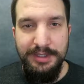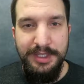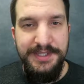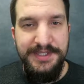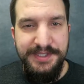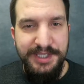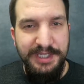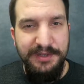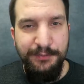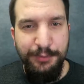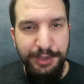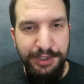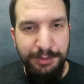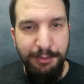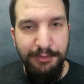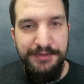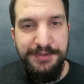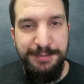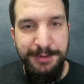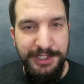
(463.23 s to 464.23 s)
Let's take
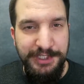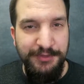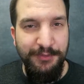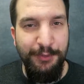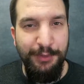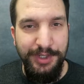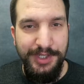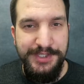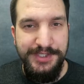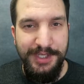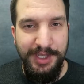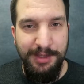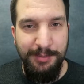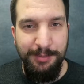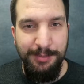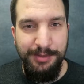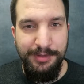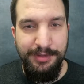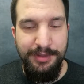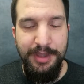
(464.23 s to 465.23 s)
freedom of speech for
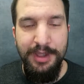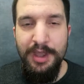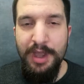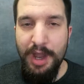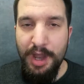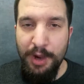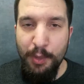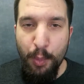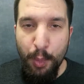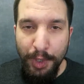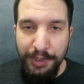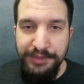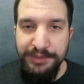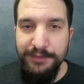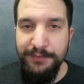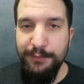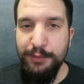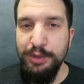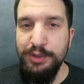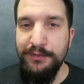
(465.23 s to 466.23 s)
example, a
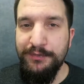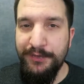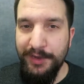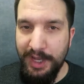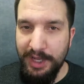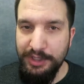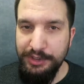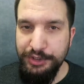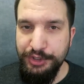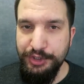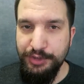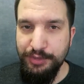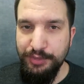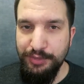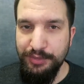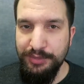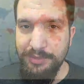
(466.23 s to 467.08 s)
wonderful value